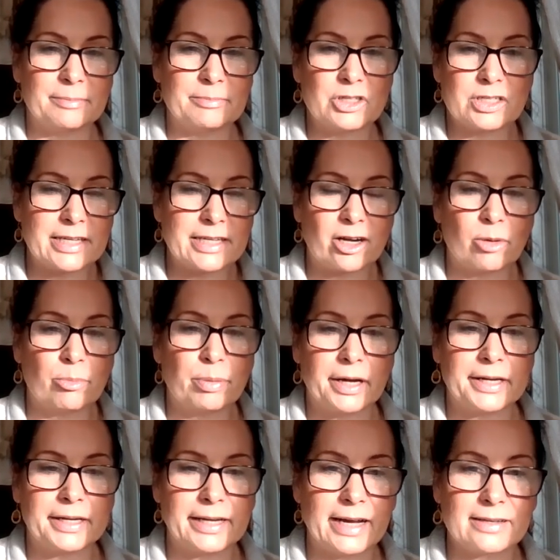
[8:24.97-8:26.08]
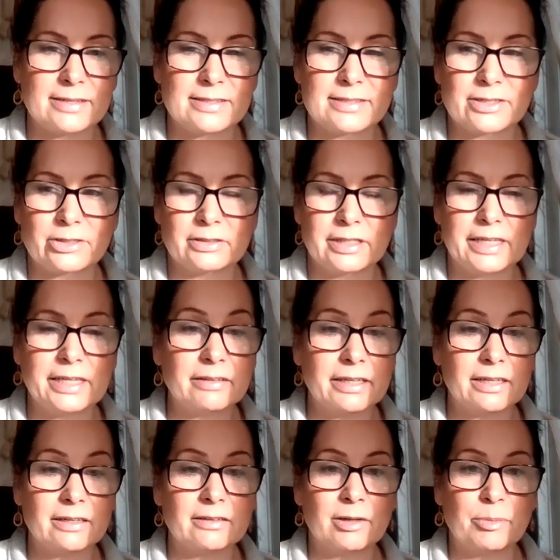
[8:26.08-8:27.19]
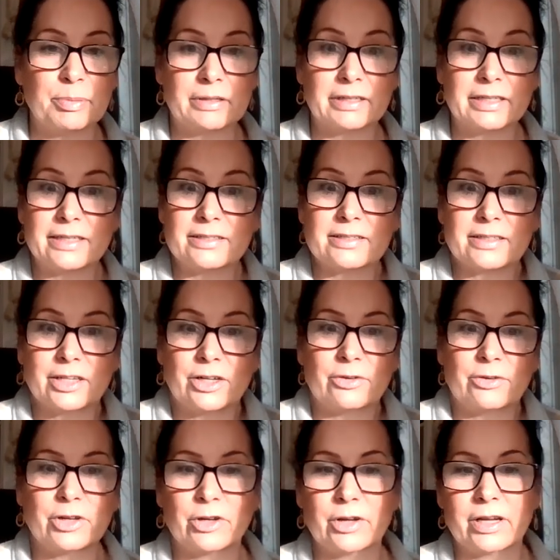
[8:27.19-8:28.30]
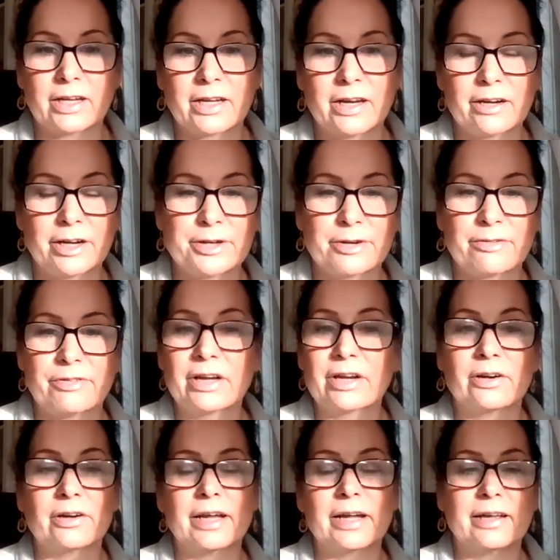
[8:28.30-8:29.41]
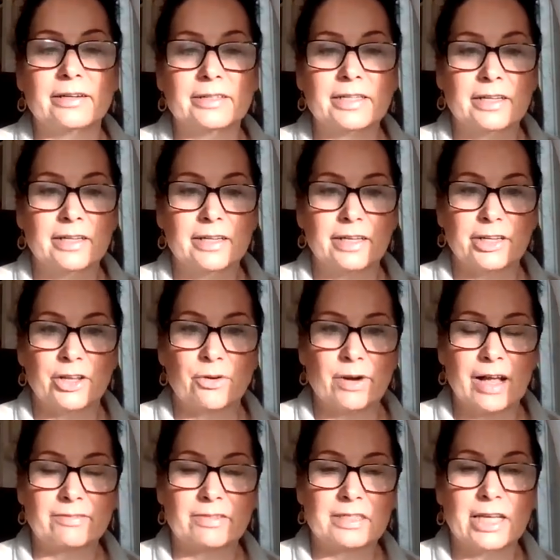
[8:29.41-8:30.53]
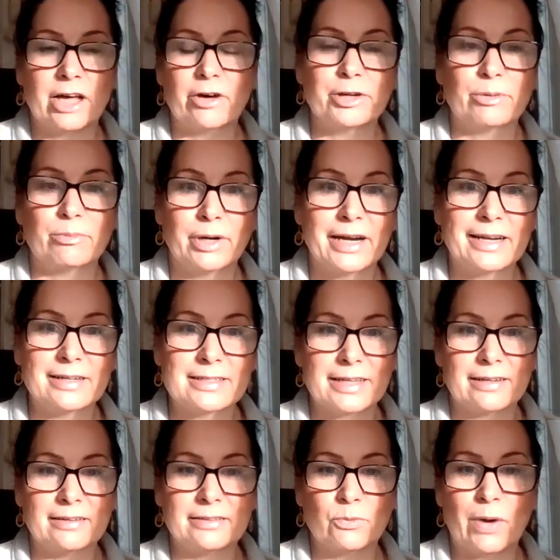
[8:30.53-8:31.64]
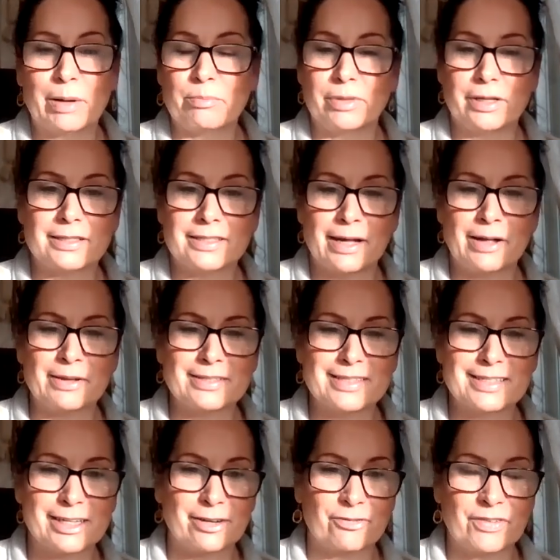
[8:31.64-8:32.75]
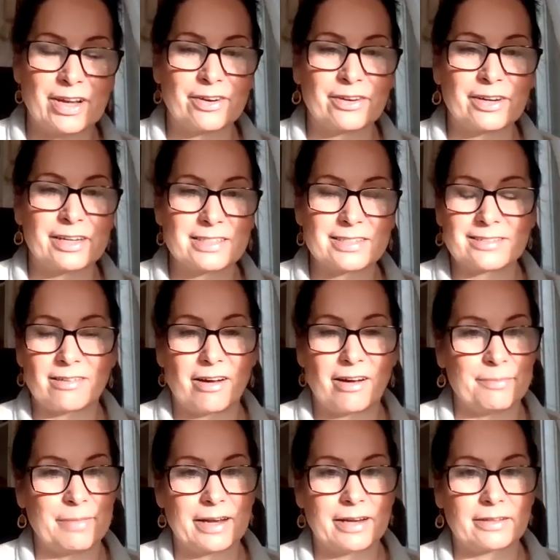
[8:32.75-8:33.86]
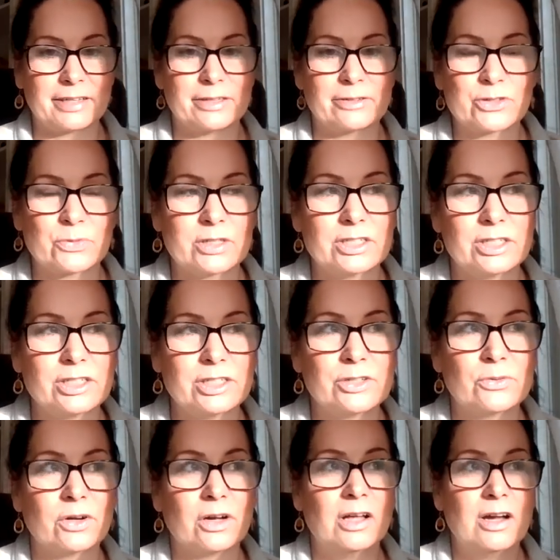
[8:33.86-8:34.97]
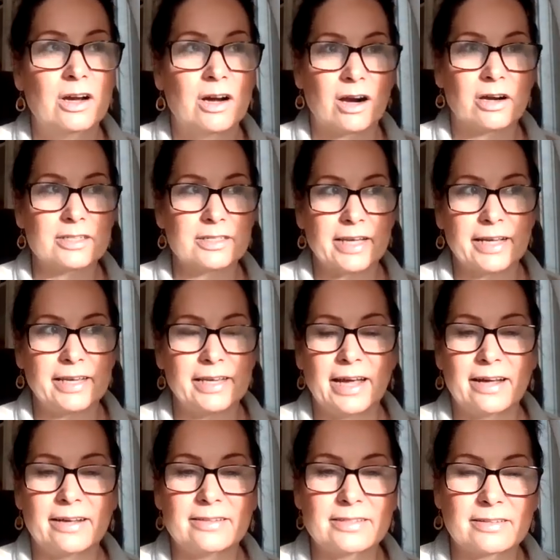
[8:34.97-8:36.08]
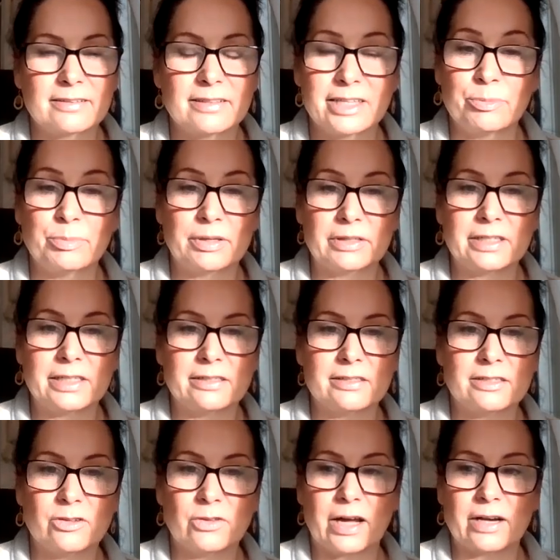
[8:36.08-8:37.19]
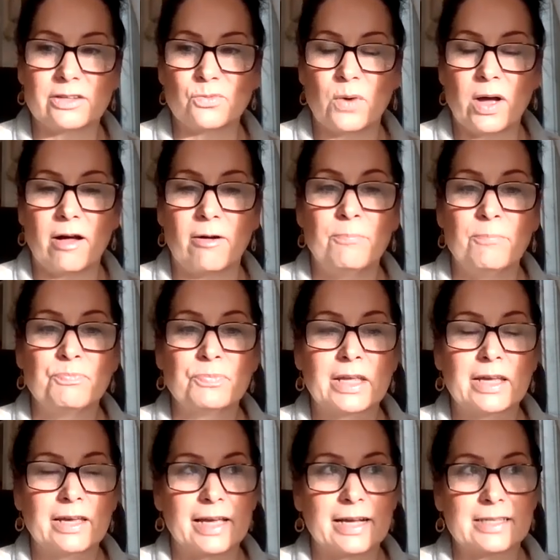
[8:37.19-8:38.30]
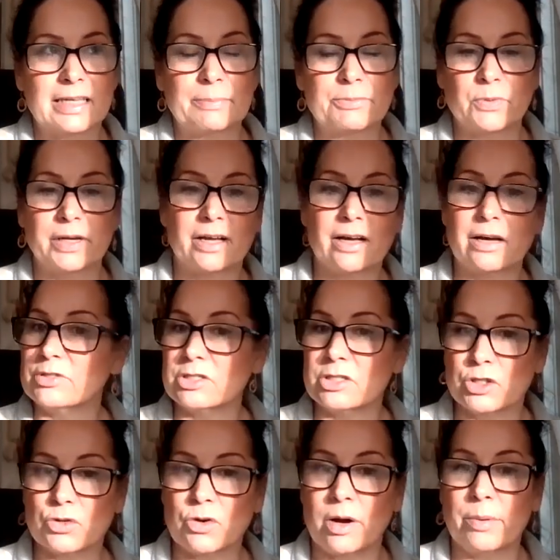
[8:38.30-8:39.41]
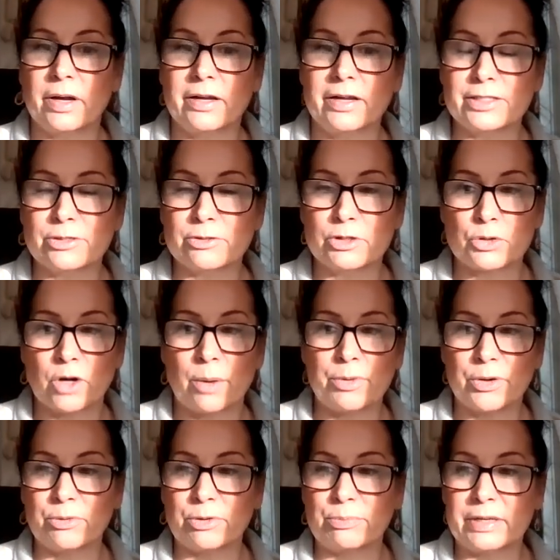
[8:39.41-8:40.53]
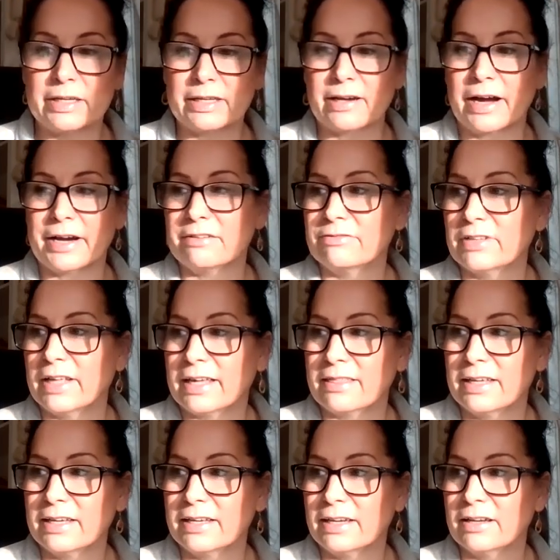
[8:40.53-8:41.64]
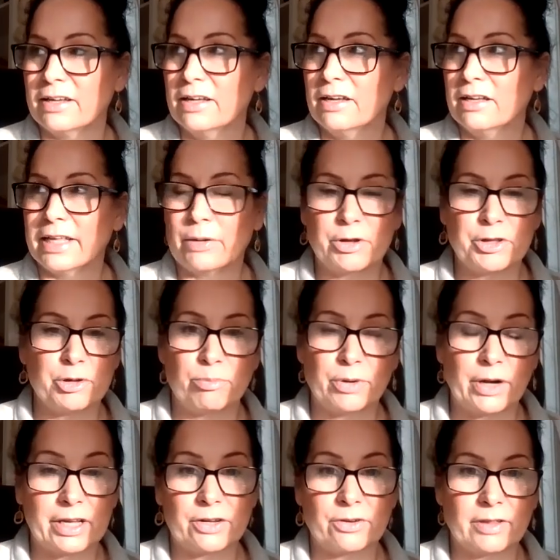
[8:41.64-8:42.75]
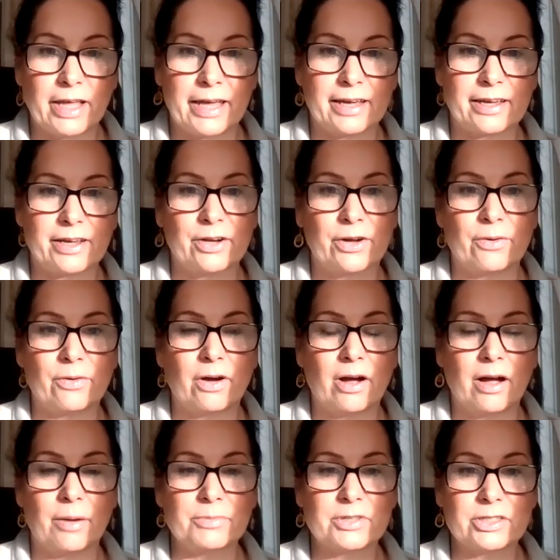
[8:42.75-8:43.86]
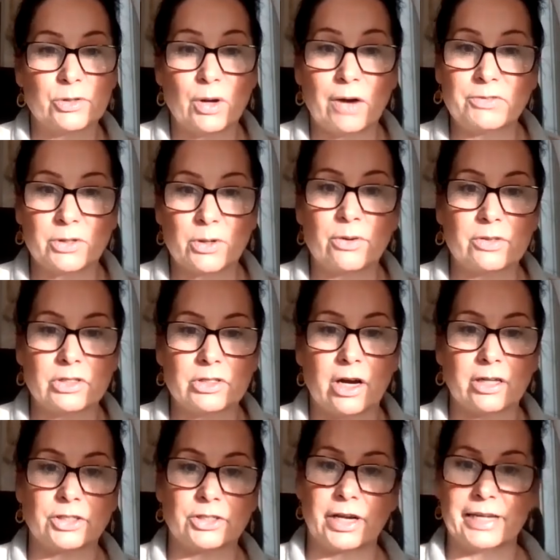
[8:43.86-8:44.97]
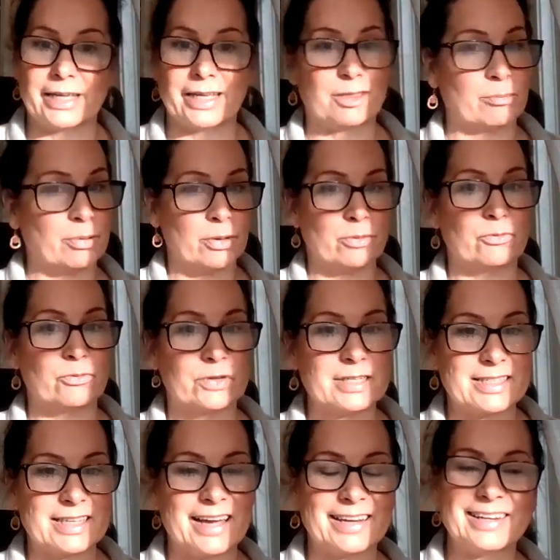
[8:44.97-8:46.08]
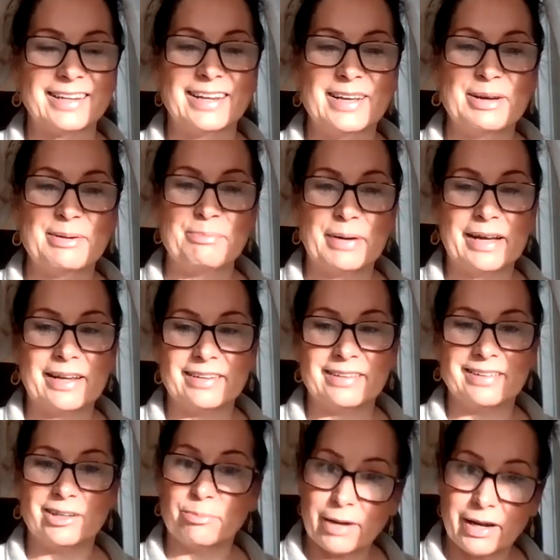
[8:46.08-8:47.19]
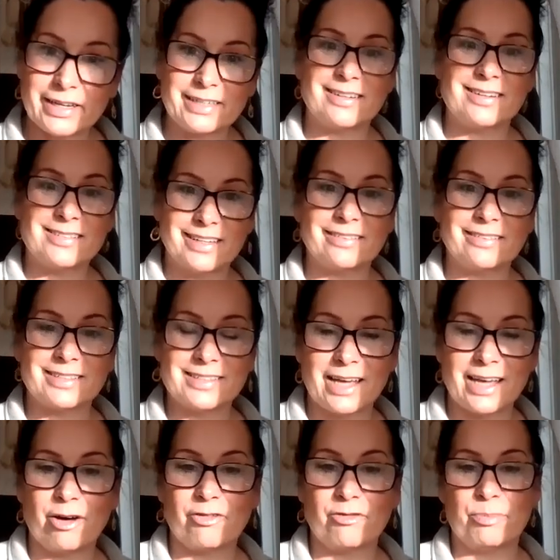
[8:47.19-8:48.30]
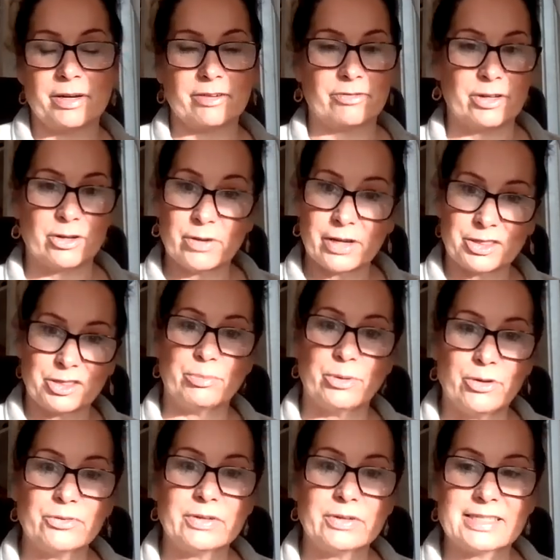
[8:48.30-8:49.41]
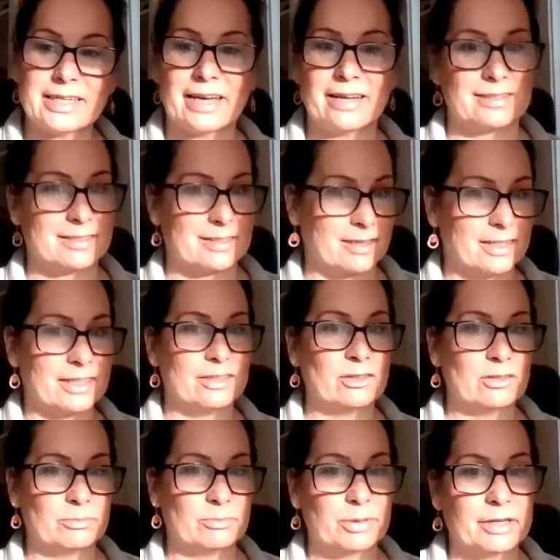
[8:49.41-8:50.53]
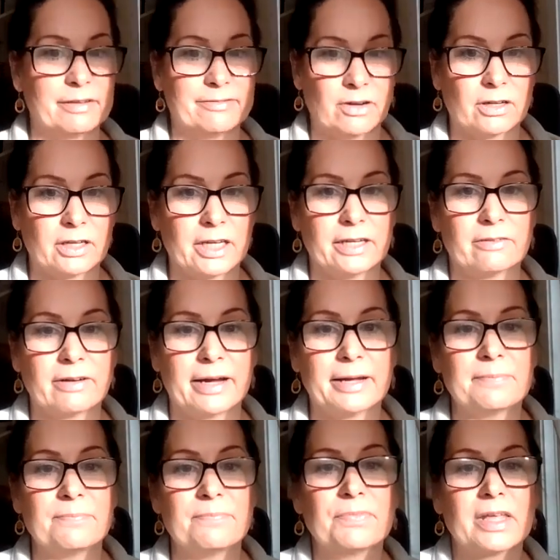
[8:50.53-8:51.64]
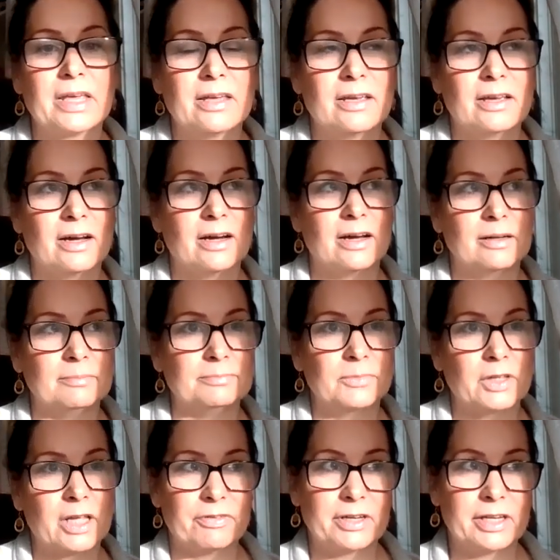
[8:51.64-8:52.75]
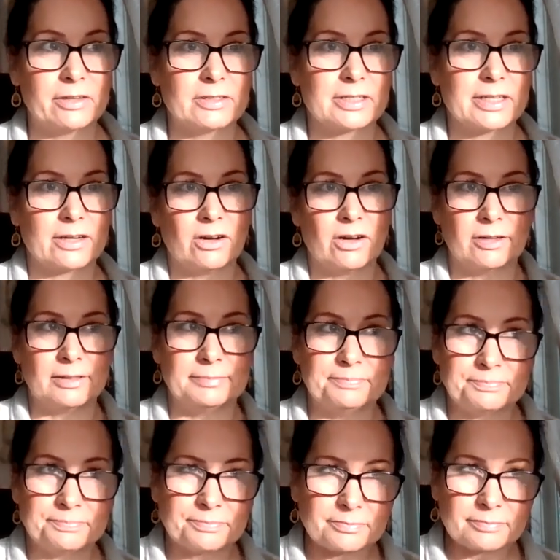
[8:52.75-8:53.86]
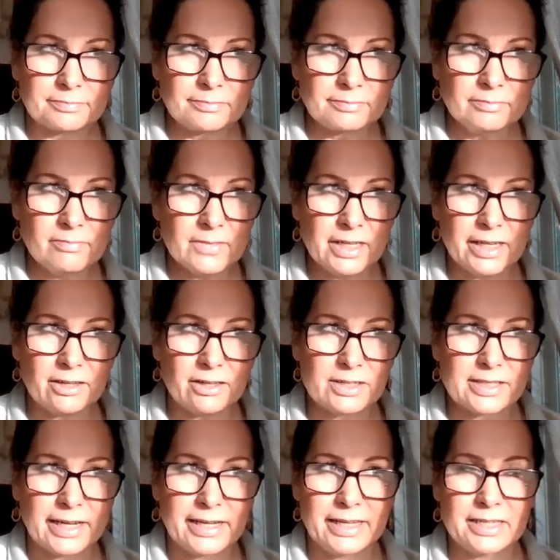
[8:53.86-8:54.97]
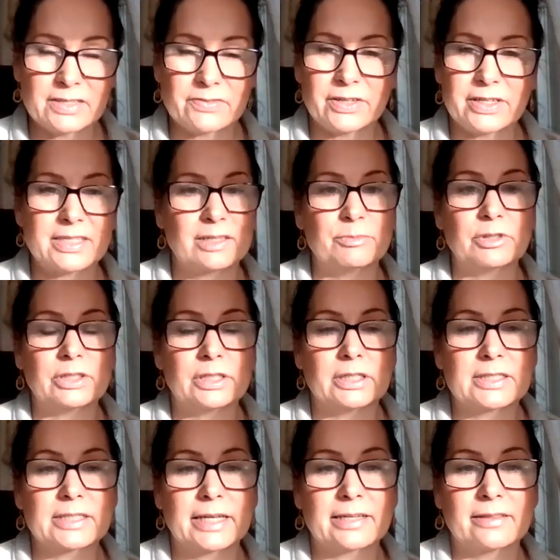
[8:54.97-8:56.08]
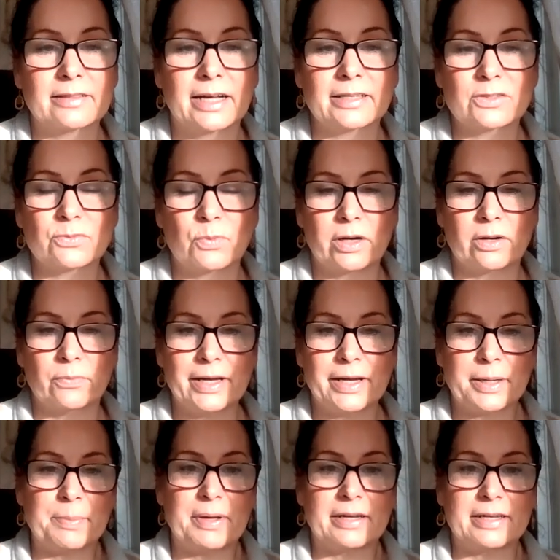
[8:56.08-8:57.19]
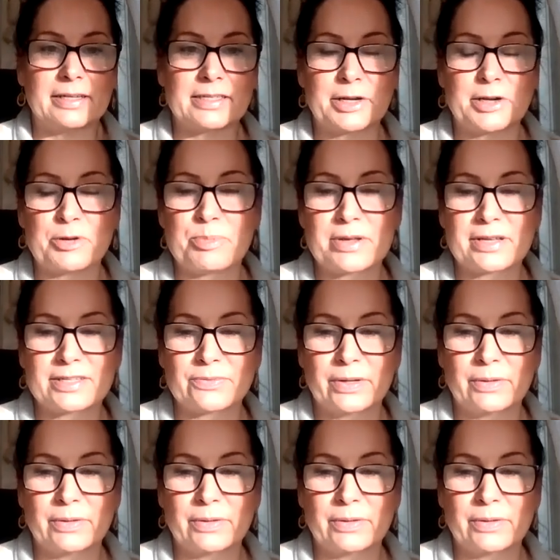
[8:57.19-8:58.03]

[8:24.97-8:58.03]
Just like our body has certain healing abilities, you get a cut on your finger and you don't have to tell your brain to send white blood cells to your finger. It just automatically knows what to do. Well, our psyche has the ability to do that as well, except when it comes to trauma. And so trauma would be kind of like thinking like when you break your leg, you have to go to the doctor and get the bone reset, but your body does heal itself. But if you don't get the bone reset, it's going to heal pretty funky, right? If it heals at all. And our psyche is very similar. It's like that's where we come in as therapists.